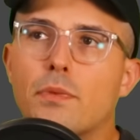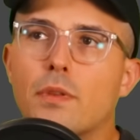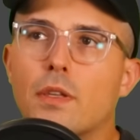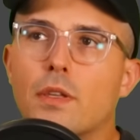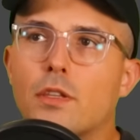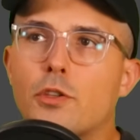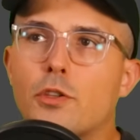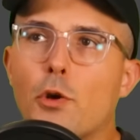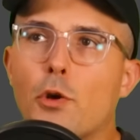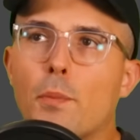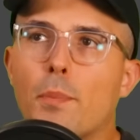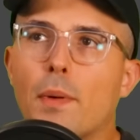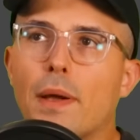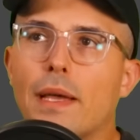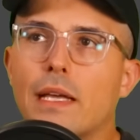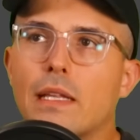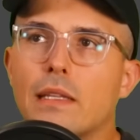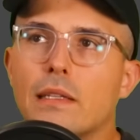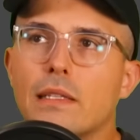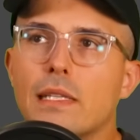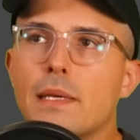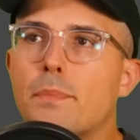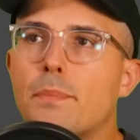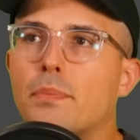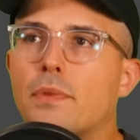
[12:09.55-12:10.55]
the dirt bike
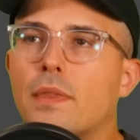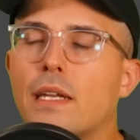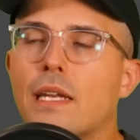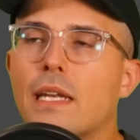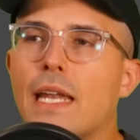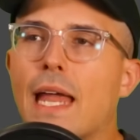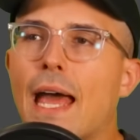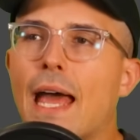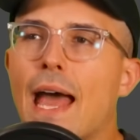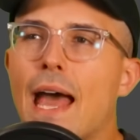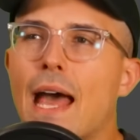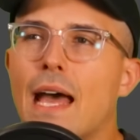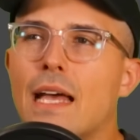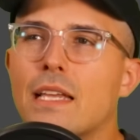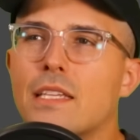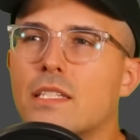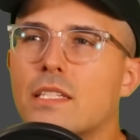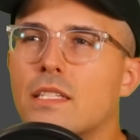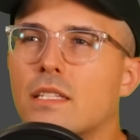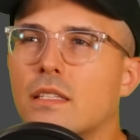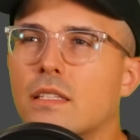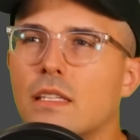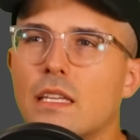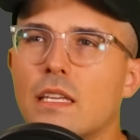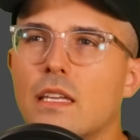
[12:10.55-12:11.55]
lip that it
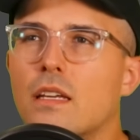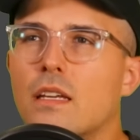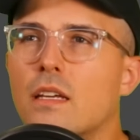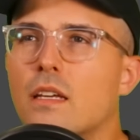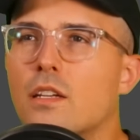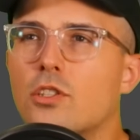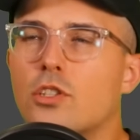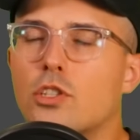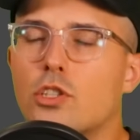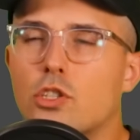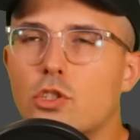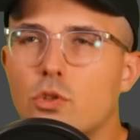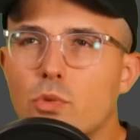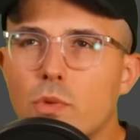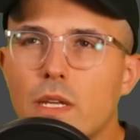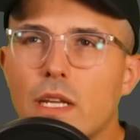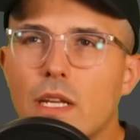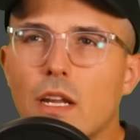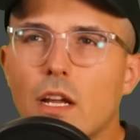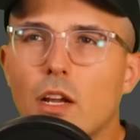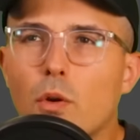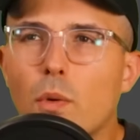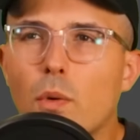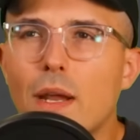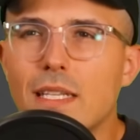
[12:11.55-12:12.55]
has, the street
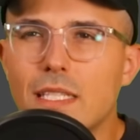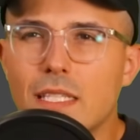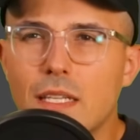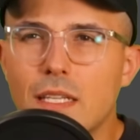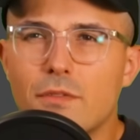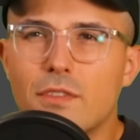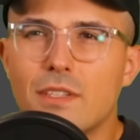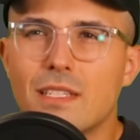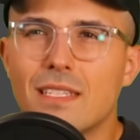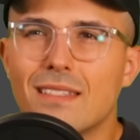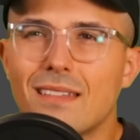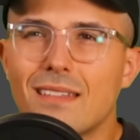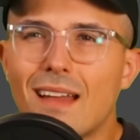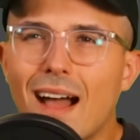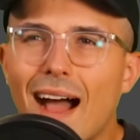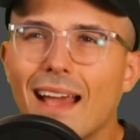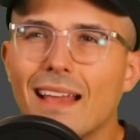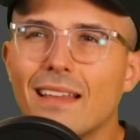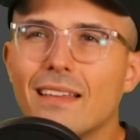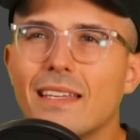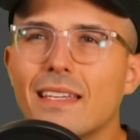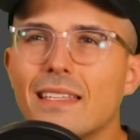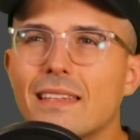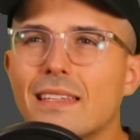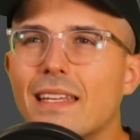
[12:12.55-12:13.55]
aggressive
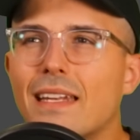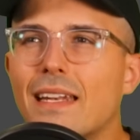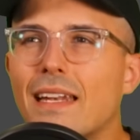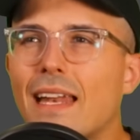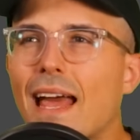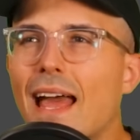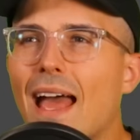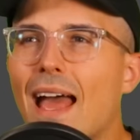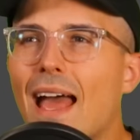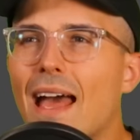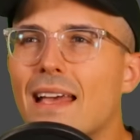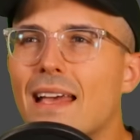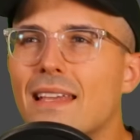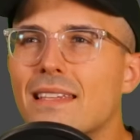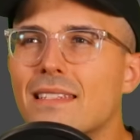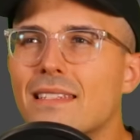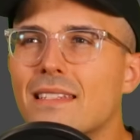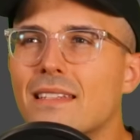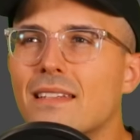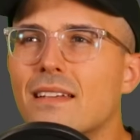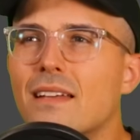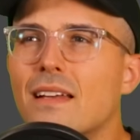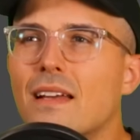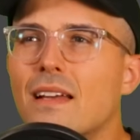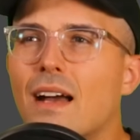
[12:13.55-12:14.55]
styling that it
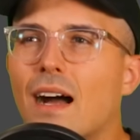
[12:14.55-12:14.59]
has.